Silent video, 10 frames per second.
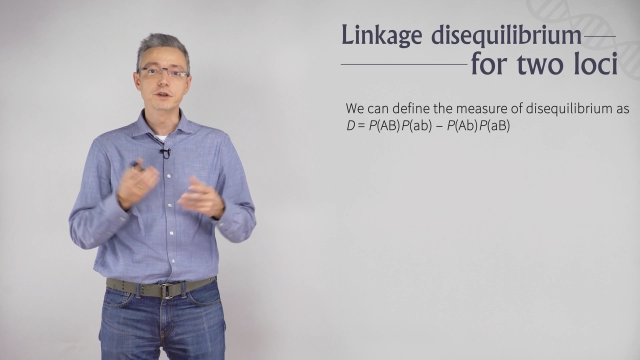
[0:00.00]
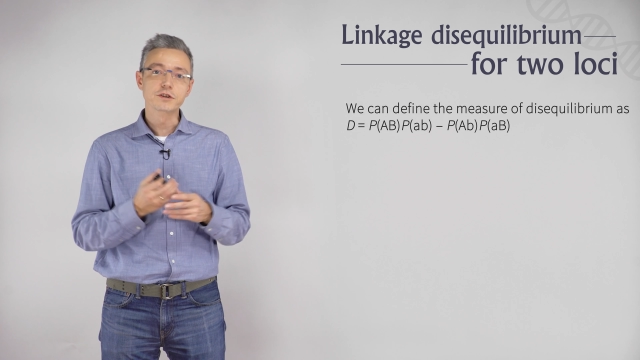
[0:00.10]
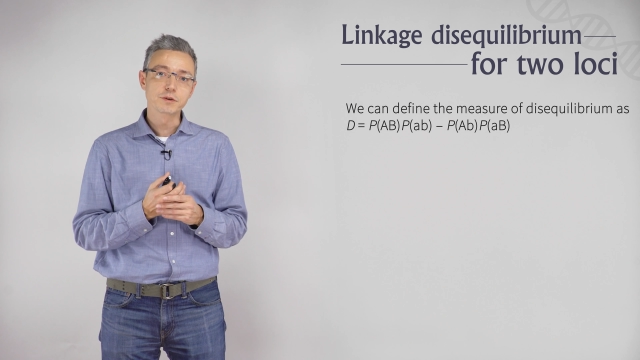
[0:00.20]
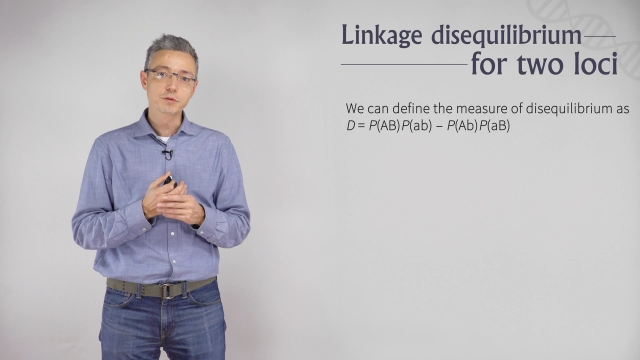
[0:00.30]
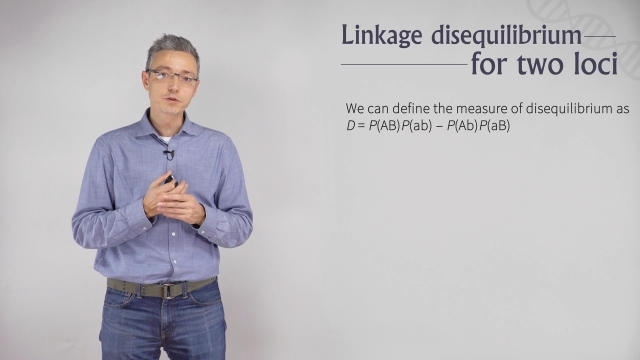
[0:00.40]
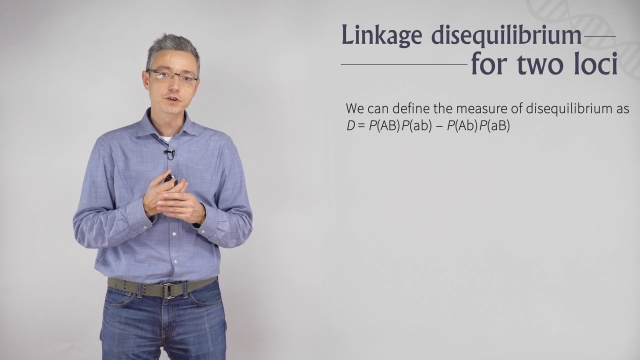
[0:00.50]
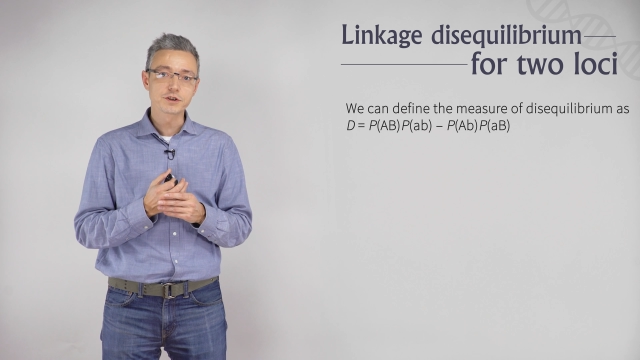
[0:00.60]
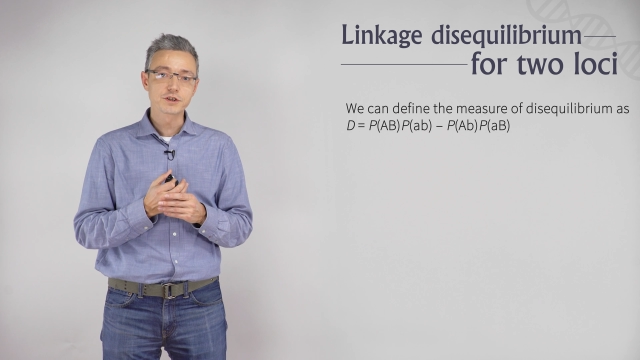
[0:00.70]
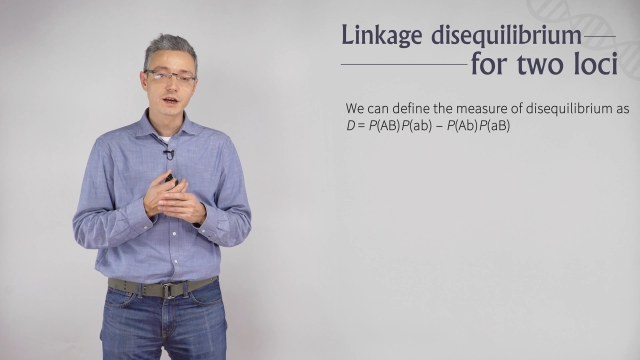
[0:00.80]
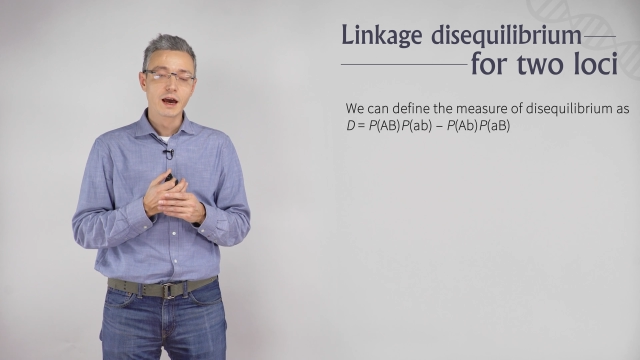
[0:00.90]

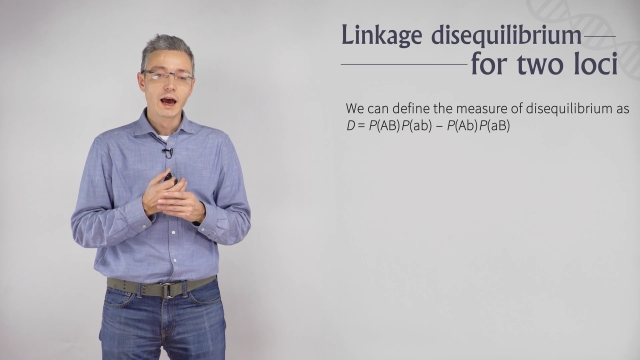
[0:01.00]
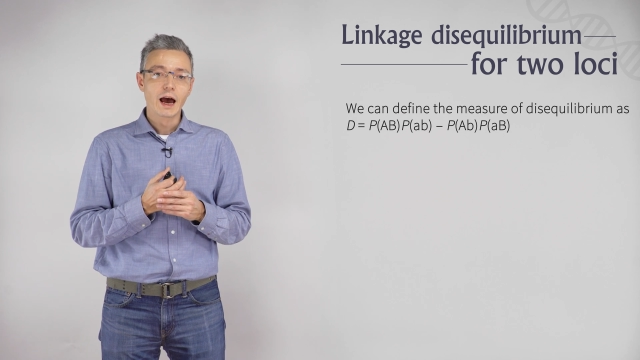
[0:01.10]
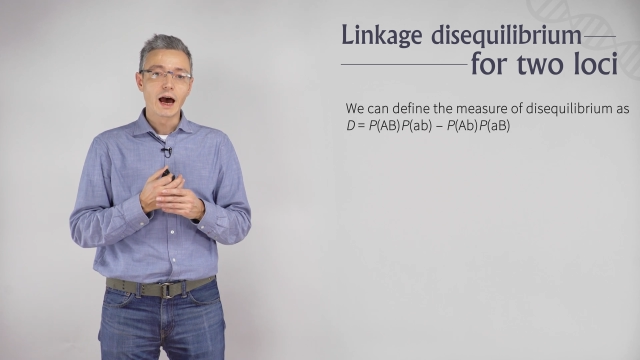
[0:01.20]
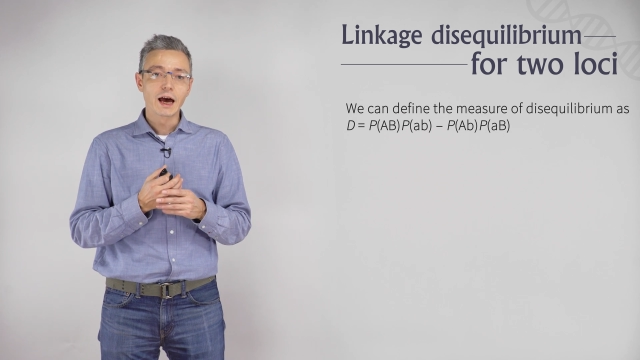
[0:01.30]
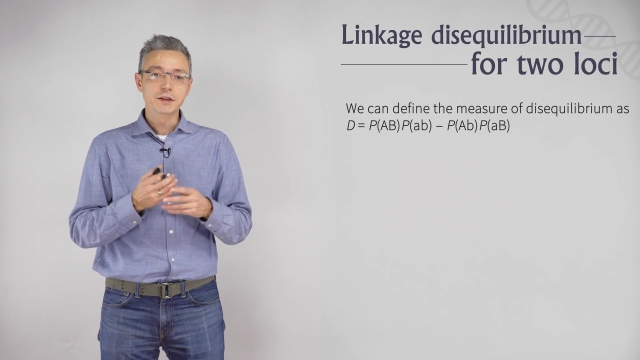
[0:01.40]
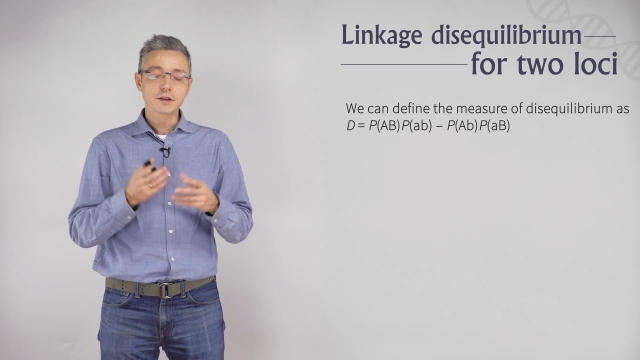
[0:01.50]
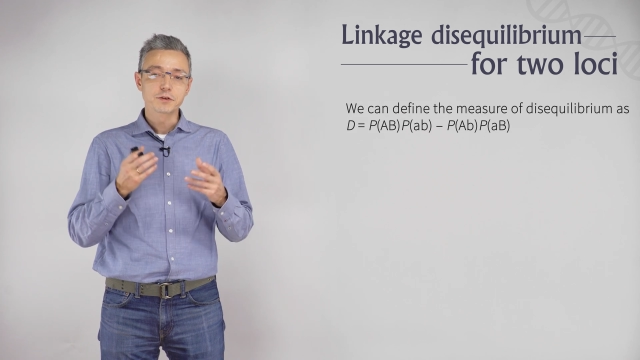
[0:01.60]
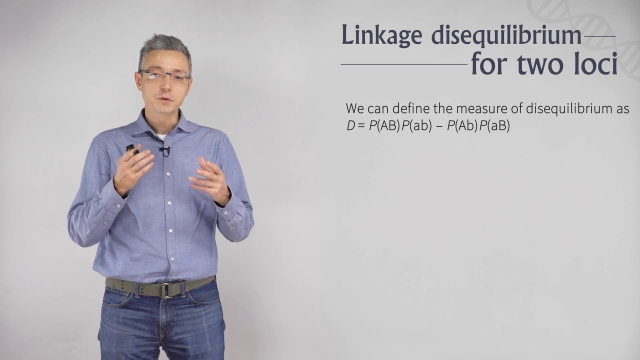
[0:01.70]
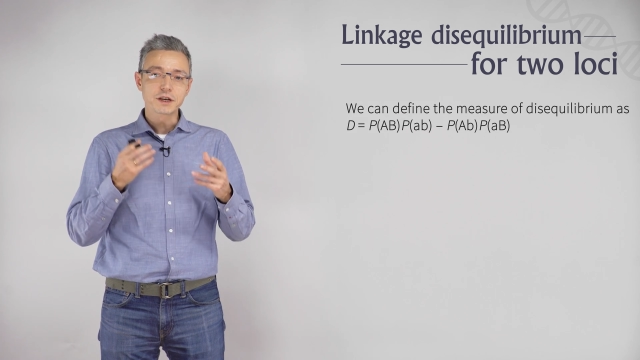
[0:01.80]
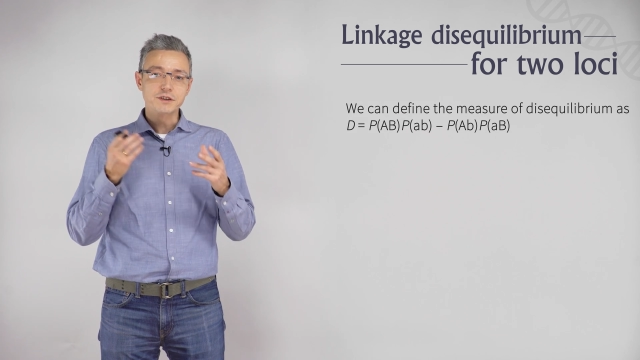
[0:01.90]
distributions, and
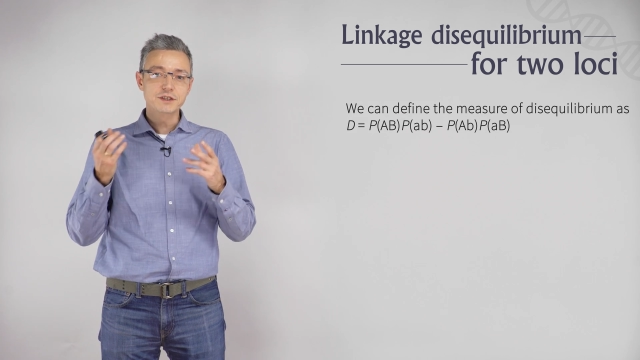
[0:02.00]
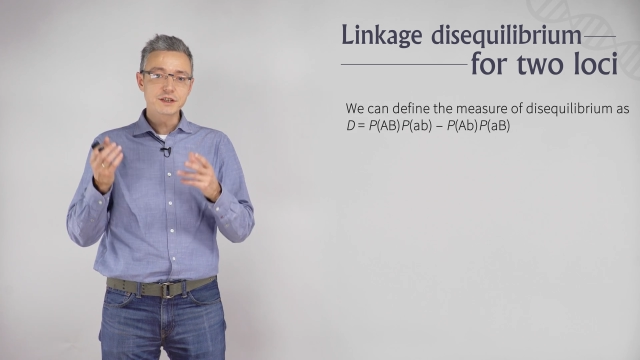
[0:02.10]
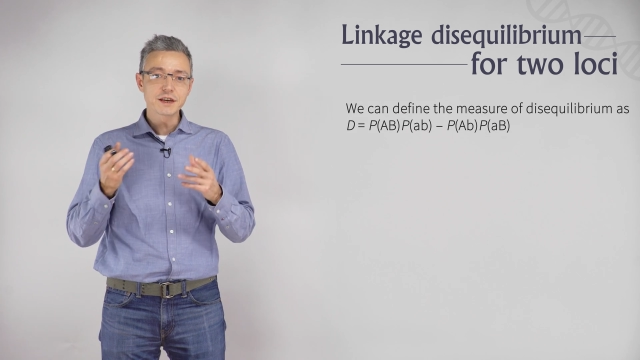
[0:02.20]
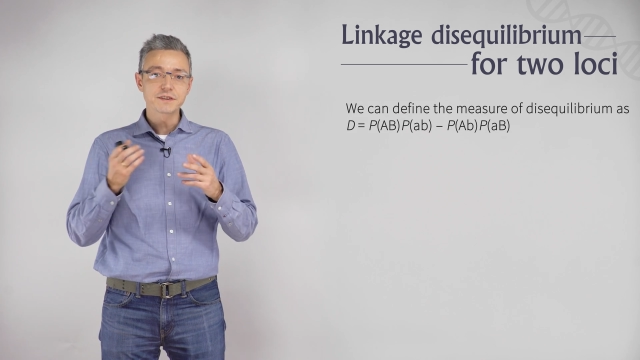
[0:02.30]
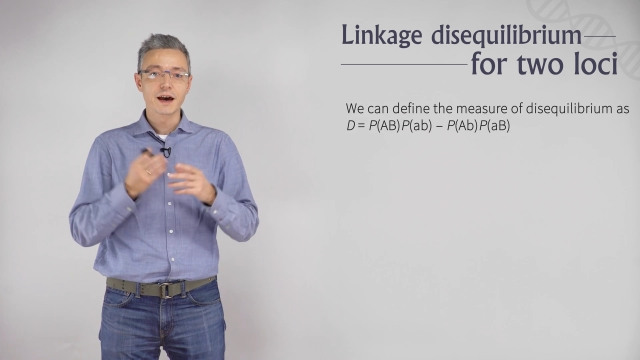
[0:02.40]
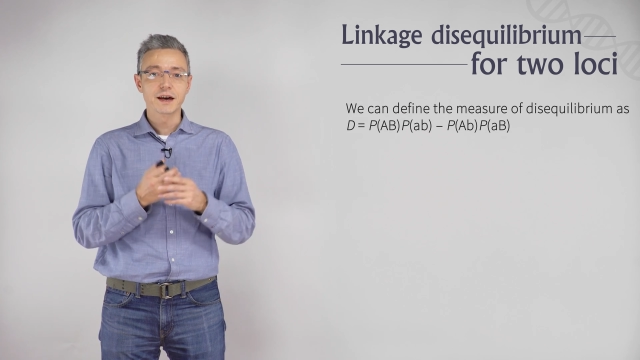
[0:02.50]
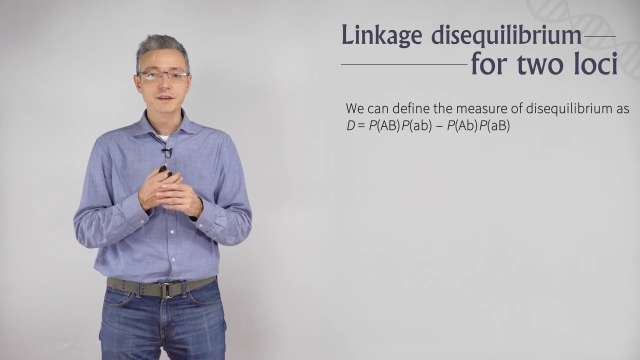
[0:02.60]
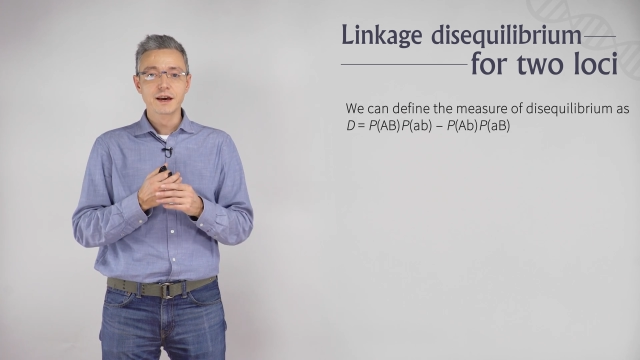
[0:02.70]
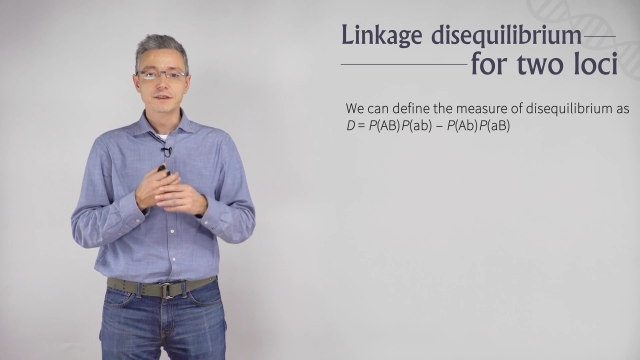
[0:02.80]
you can see that